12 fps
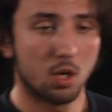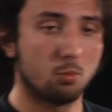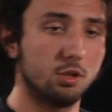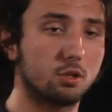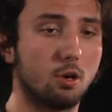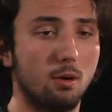
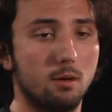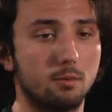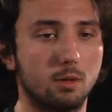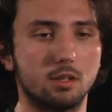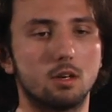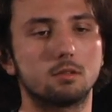when you
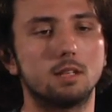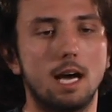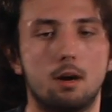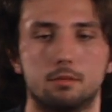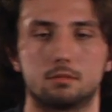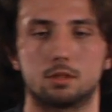go
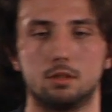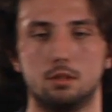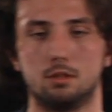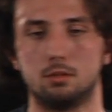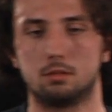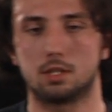down
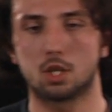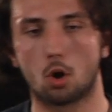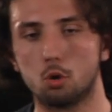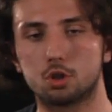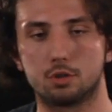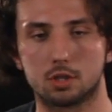to the
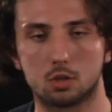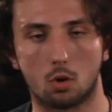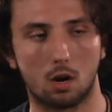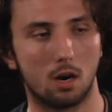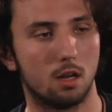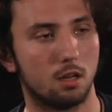grocery
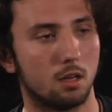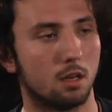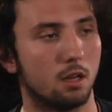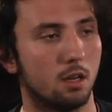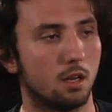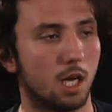store.
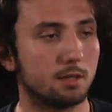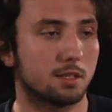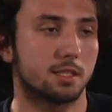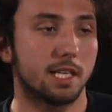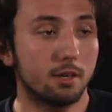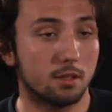I mean,
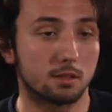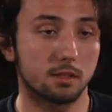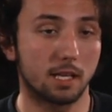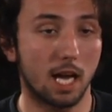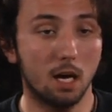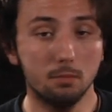
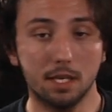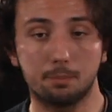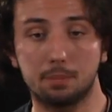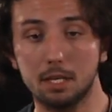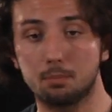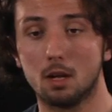seriously, how many
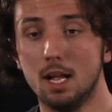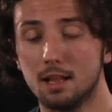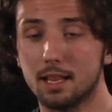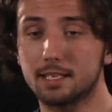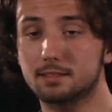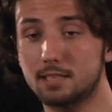people,
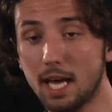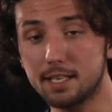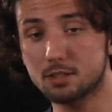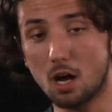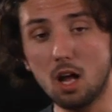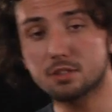like that
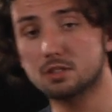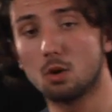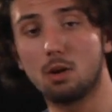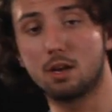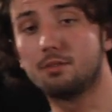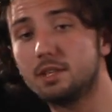is also
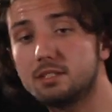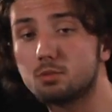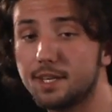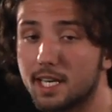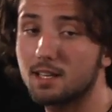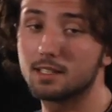one of these
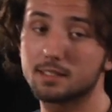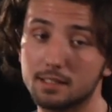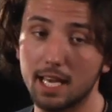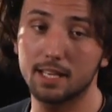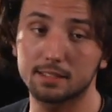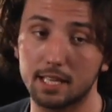ridiculous
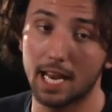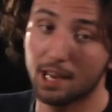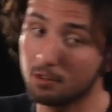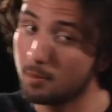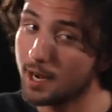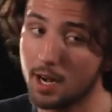things that
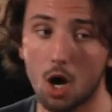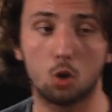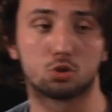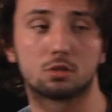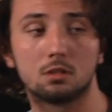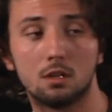everybody
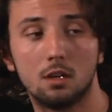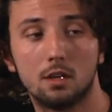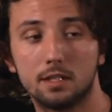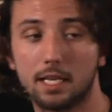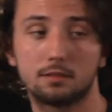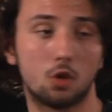knows,
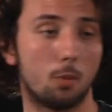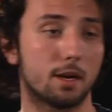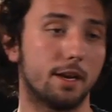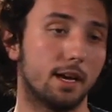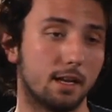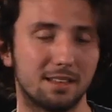yet
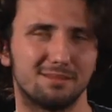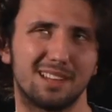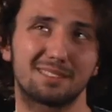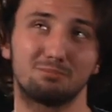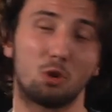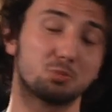nobody does,
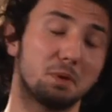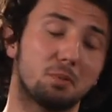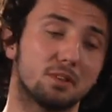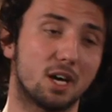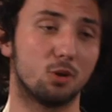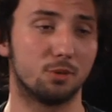like most
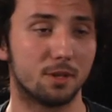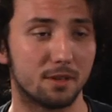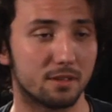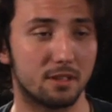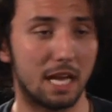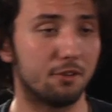people don't
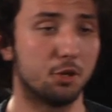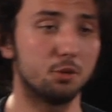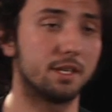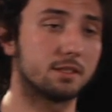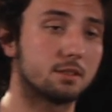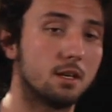ever
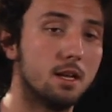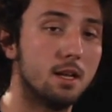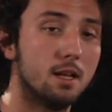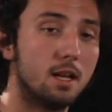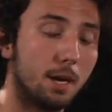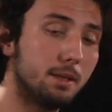do this.
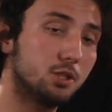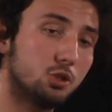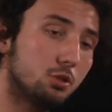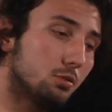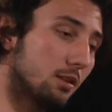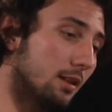I mean,
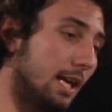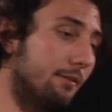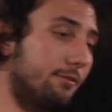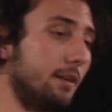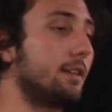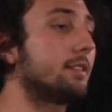you
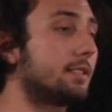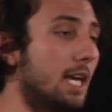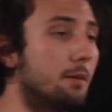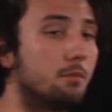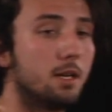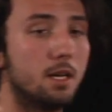live in the
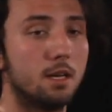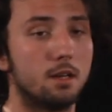same